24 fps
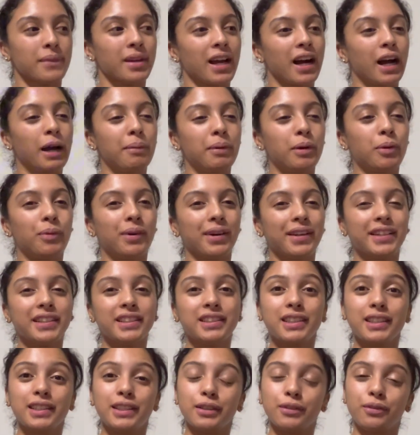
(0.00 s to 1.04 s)
I've been wanting
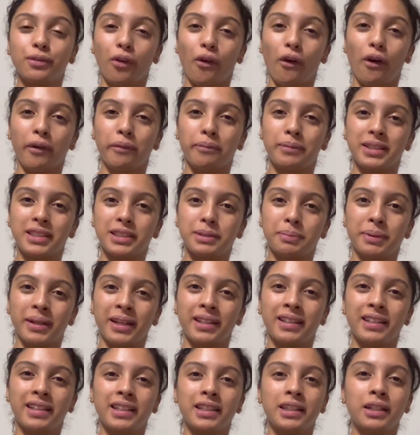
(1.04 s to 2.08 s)
to do Vlogmas, but I
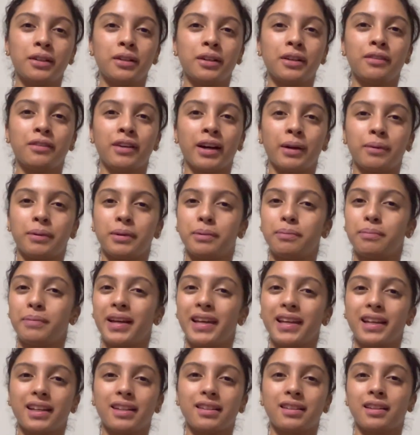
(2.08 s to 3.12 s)
didn't know if I would
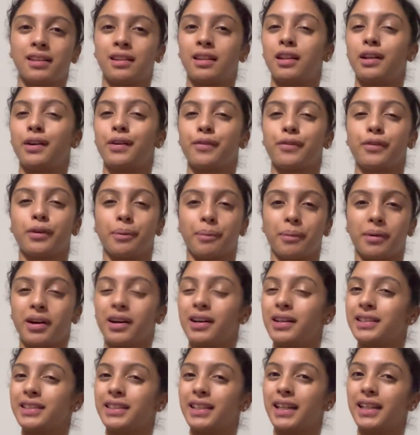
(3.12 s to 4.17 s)
make it to long form
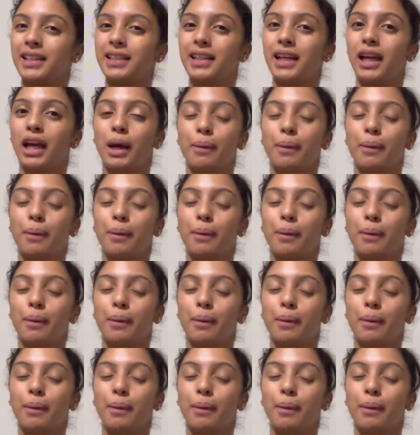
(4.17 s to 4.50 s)
content